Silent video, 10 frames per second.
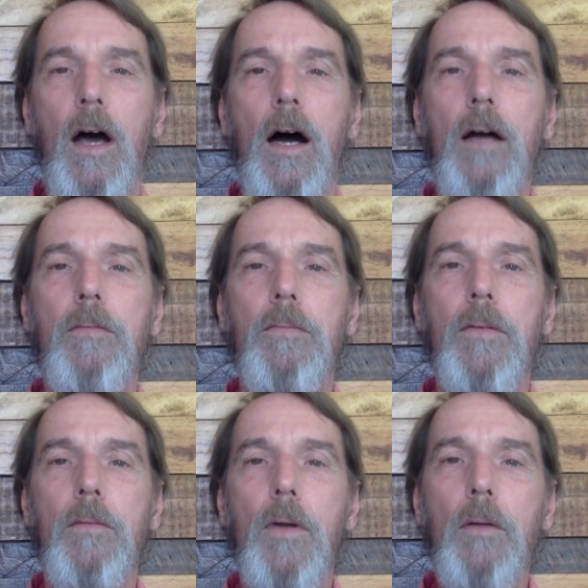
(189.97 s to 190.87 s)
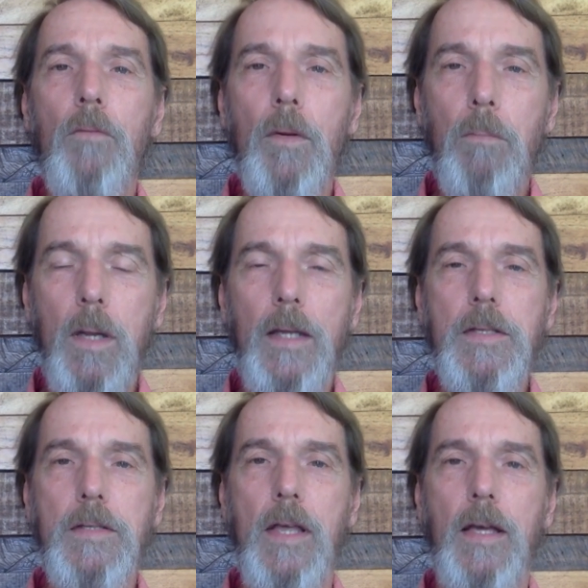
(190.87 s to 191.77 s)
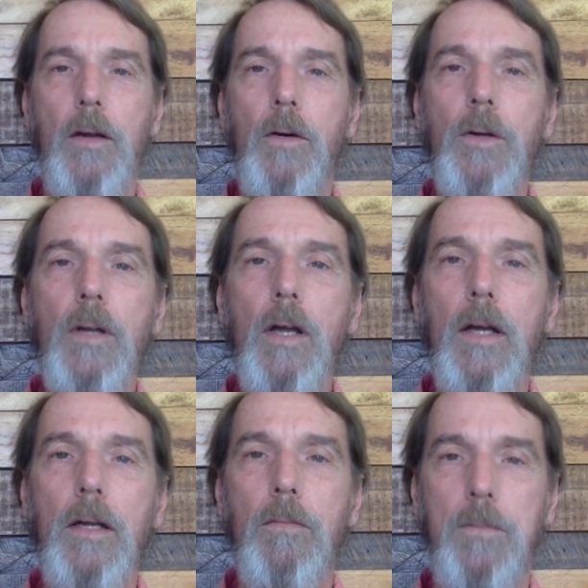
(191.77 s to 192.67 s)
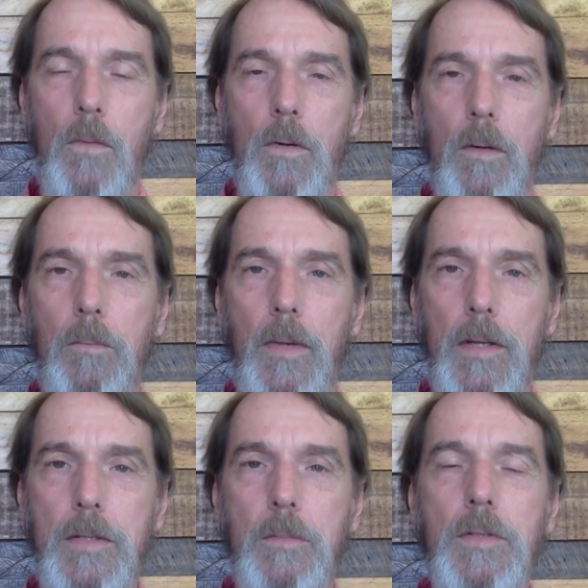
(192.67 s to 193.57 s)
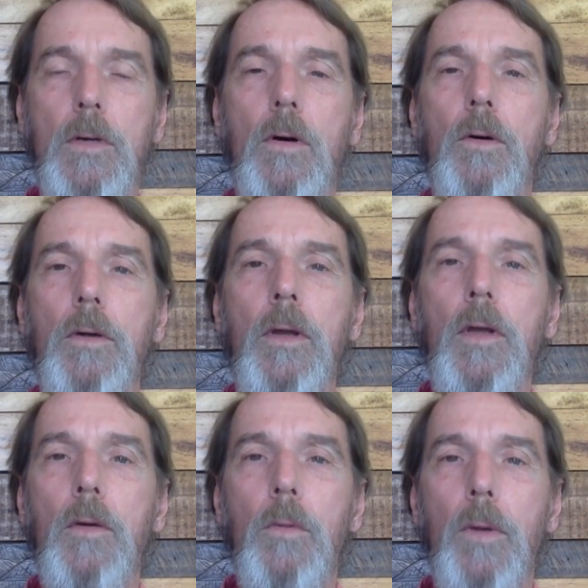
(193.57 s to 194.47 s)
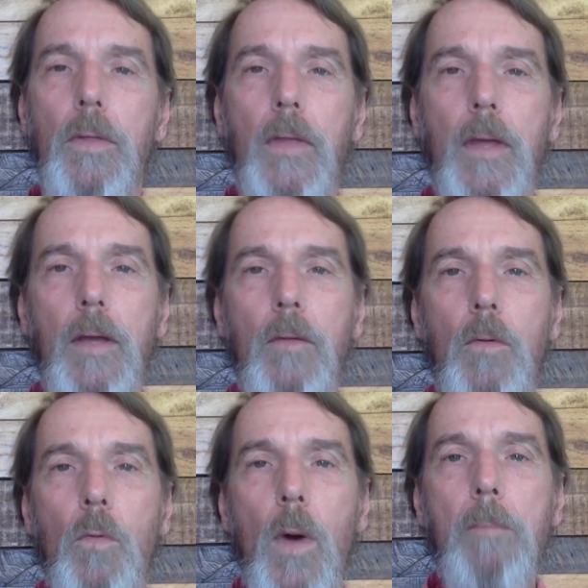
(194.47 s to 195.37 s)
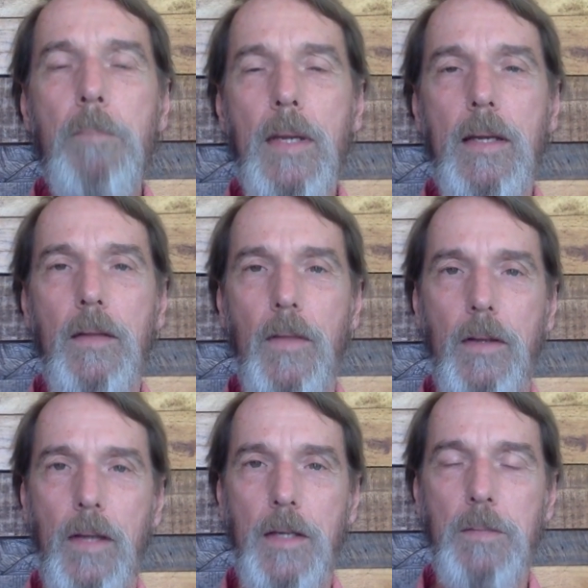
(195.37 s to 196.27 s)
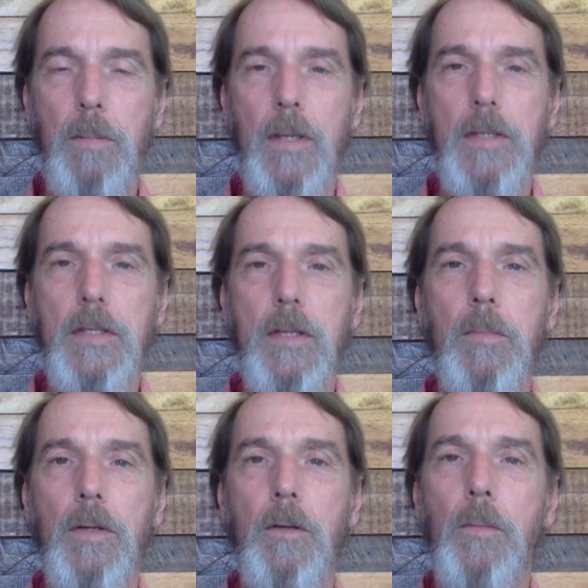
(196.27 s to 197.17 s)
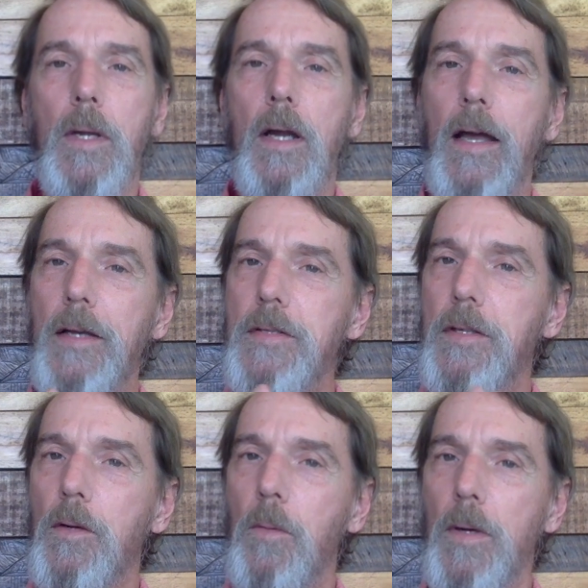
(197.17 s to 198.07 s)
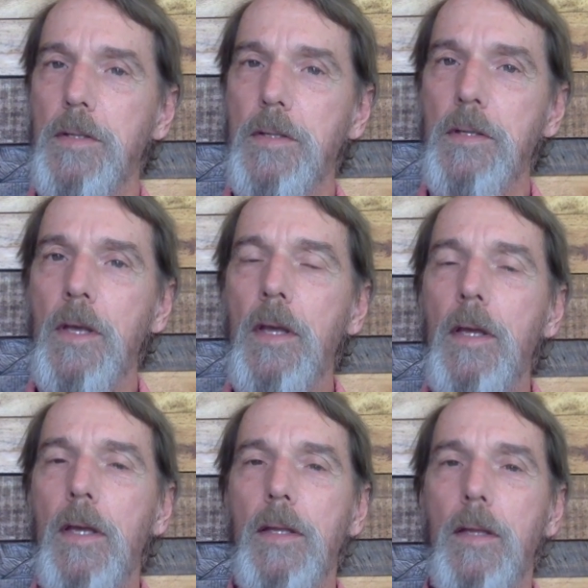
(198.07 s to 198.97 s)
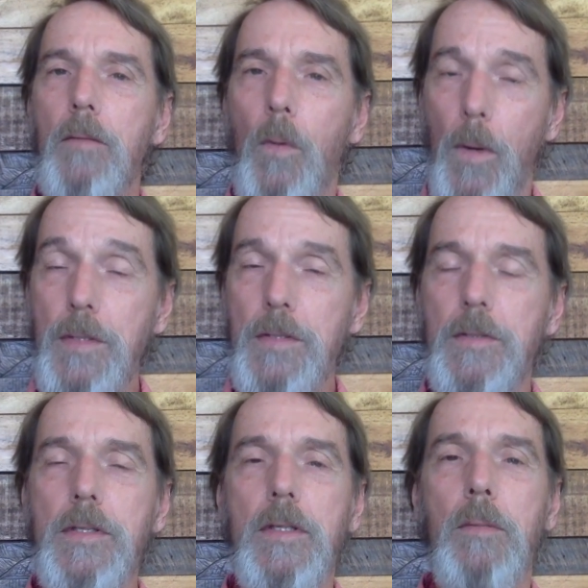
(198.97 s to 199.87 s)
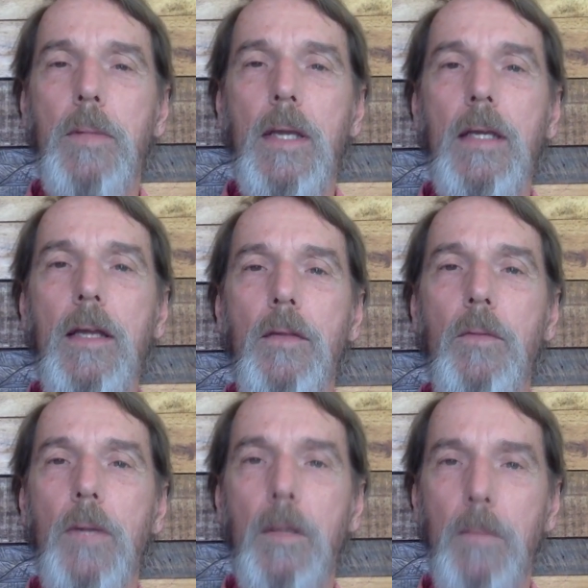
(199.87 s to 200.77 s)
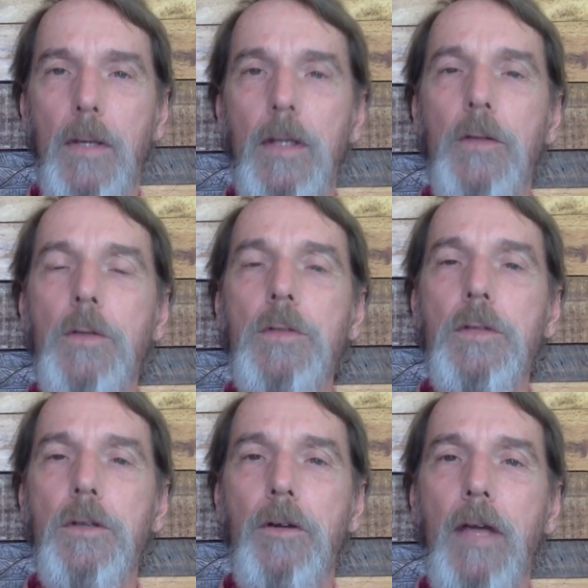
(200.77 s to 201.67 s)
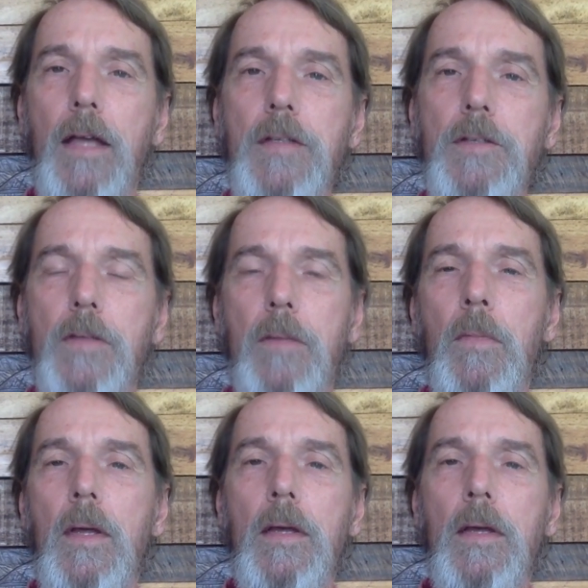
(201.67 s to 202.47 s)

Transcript: I've replaced that online forum, as it was called, with a web meeting that takes place in the middle of the week. I ask you a question in the, questions in the beginning of the week, Monday, Tuesday, you're to answer them.